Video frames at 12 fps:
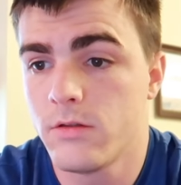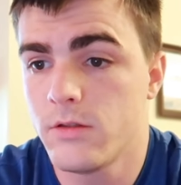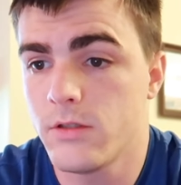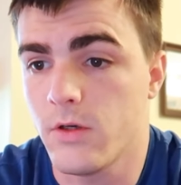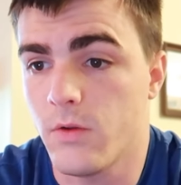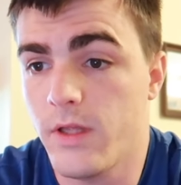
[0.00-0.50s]

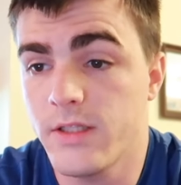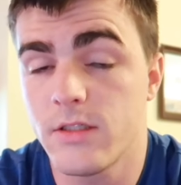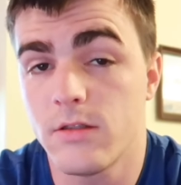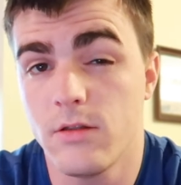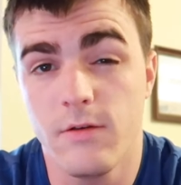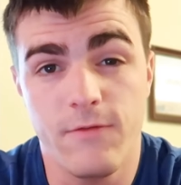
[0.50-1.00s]
So that's
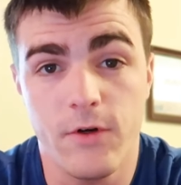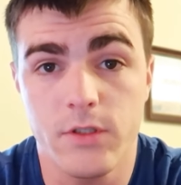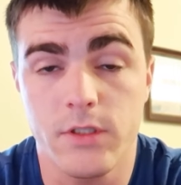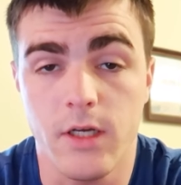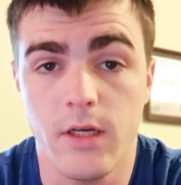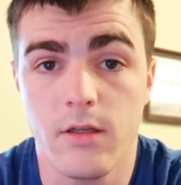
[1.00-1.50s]
the
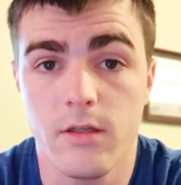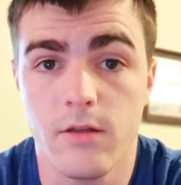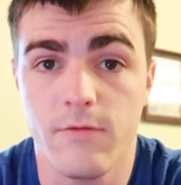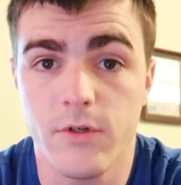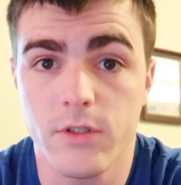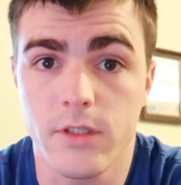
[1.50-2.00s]
first night.
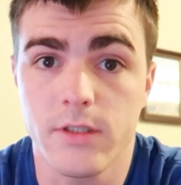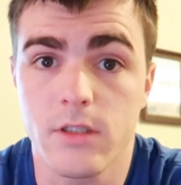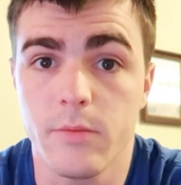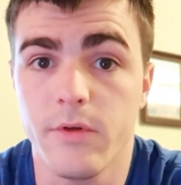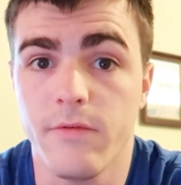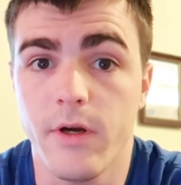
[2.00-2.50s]
The first night's
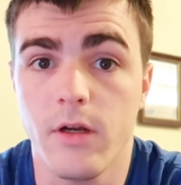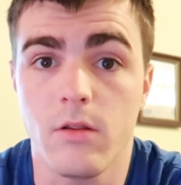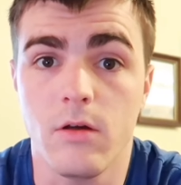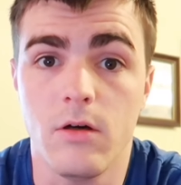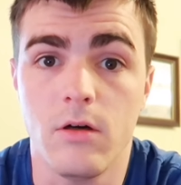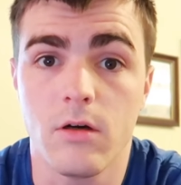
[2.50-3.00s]
gonna be very
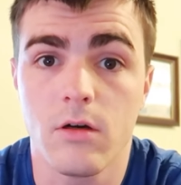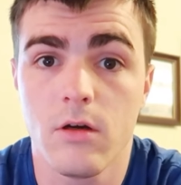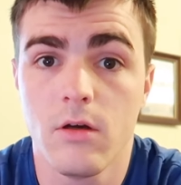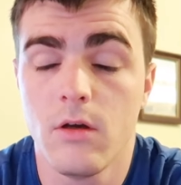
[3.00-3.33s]
long.